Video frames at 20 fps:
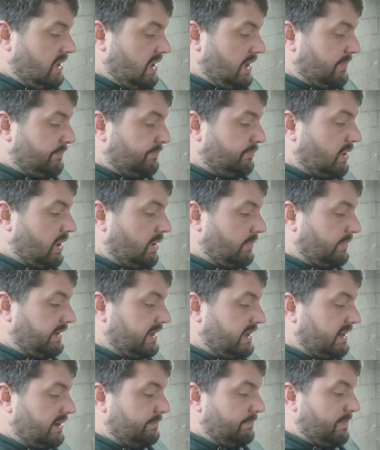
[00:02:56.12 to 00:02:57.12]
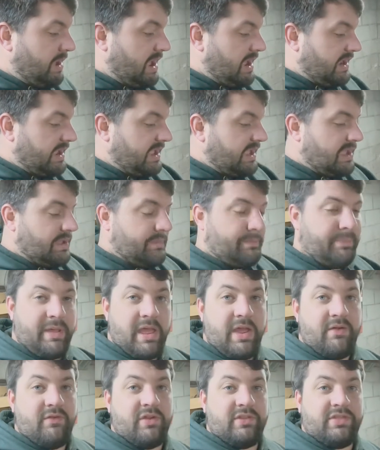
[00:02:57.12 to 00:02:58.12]
I'm probably going to mock up
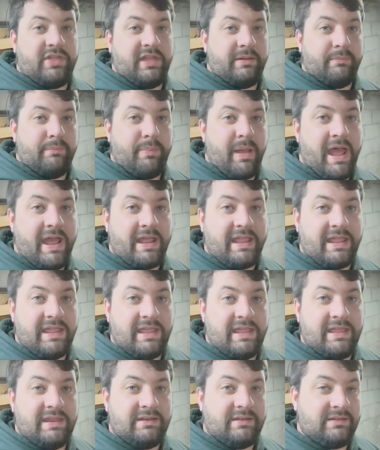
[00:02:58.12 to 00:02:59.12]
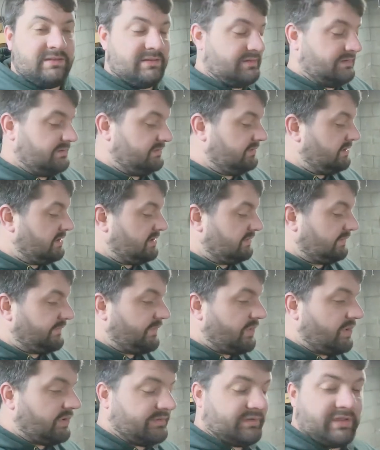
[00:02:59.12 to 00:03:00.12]
everything back in as
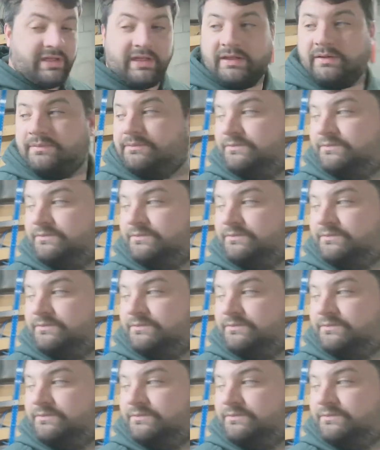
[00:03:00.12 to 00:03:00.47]
far as like